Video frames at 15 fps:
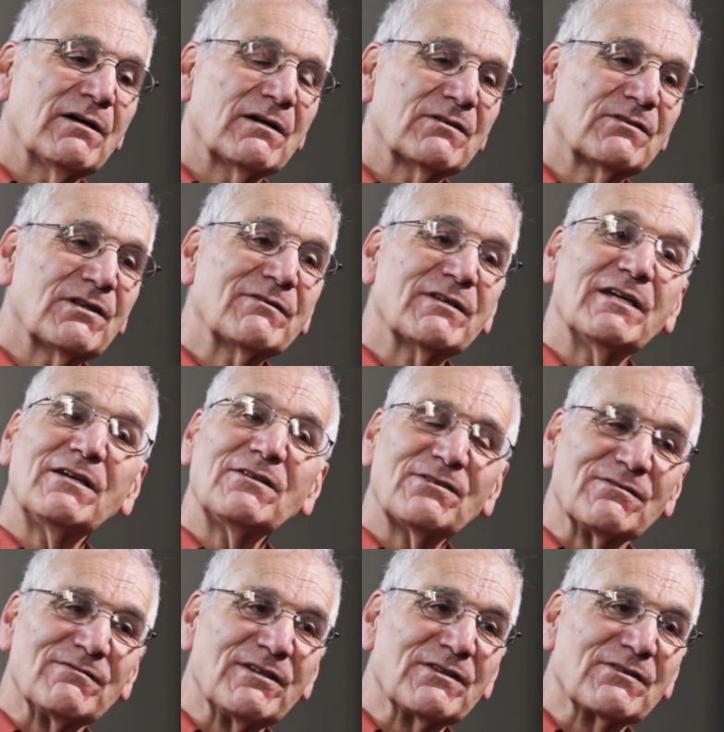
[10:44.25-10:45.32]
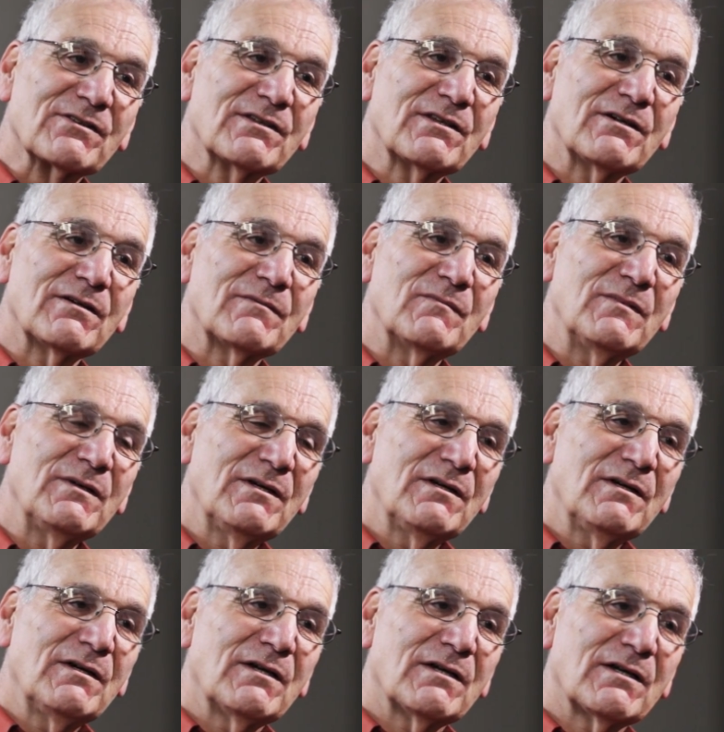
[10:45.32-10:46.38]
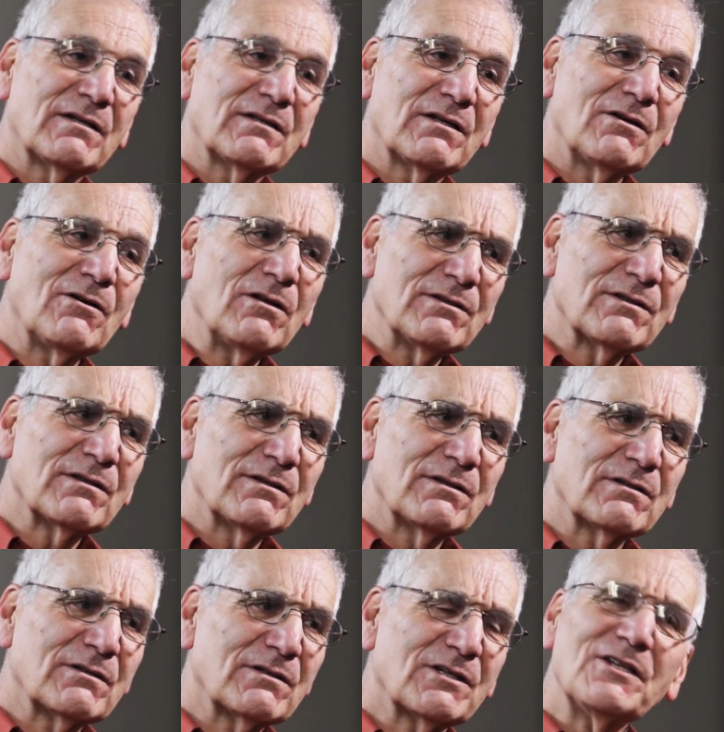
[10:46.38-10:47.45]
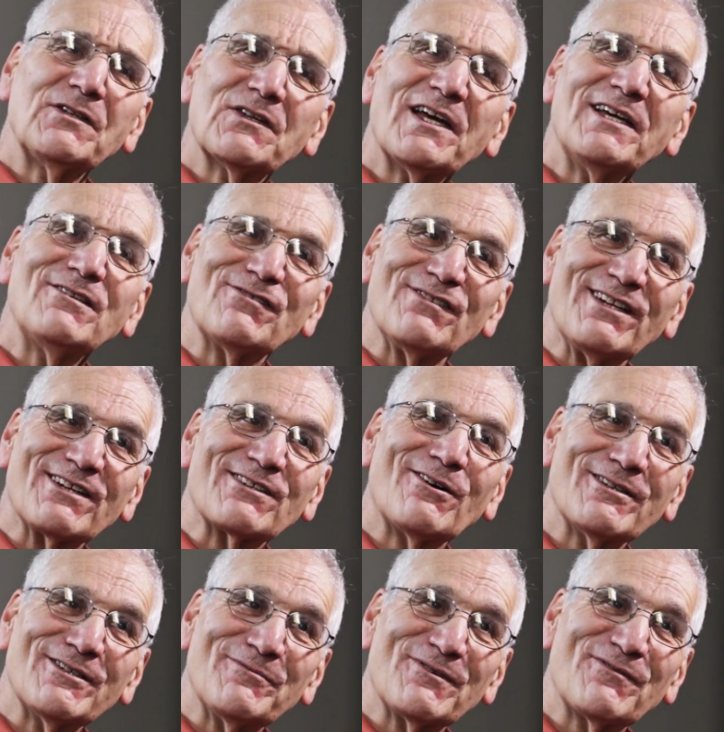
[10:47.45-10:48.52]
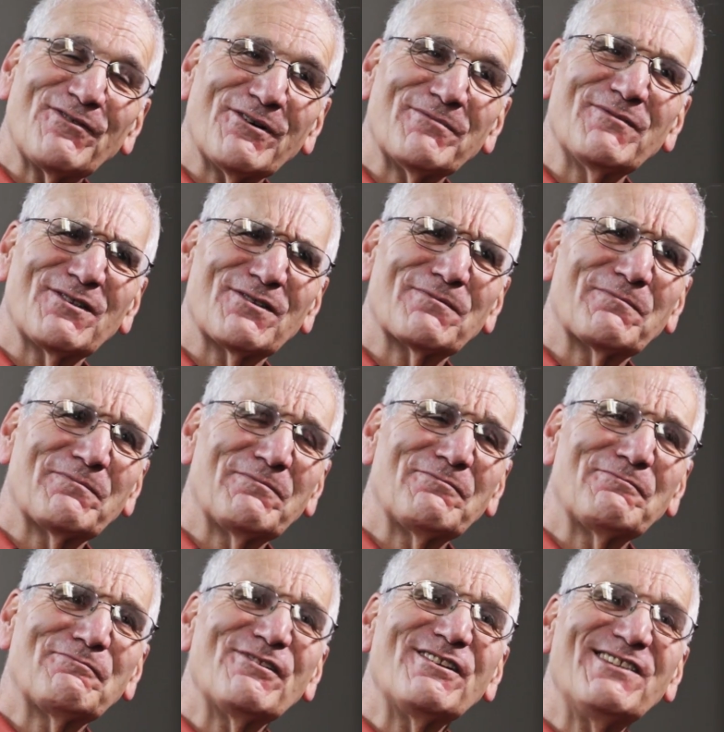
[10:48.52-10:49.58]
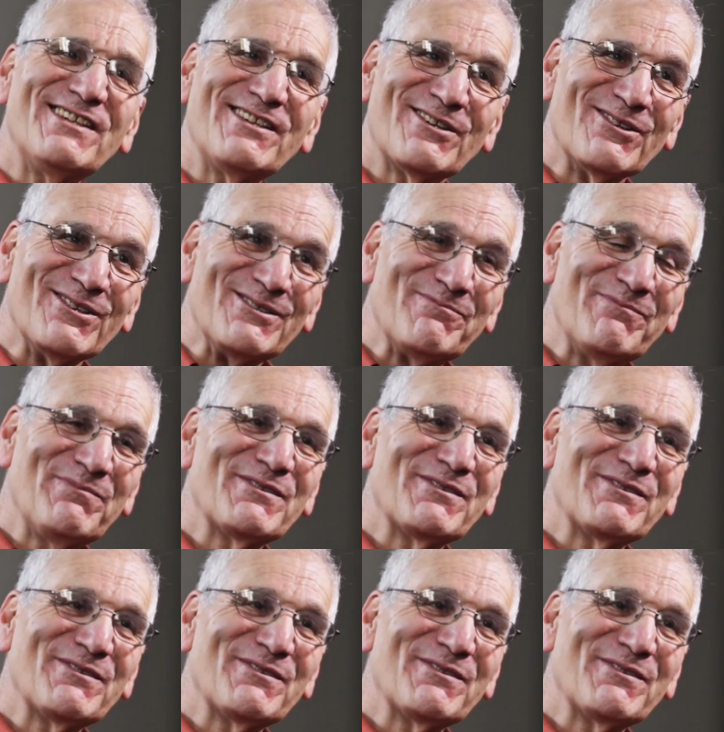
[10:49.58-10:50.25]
So there is a risk. Contagion, that Hollywood film, was pretty good.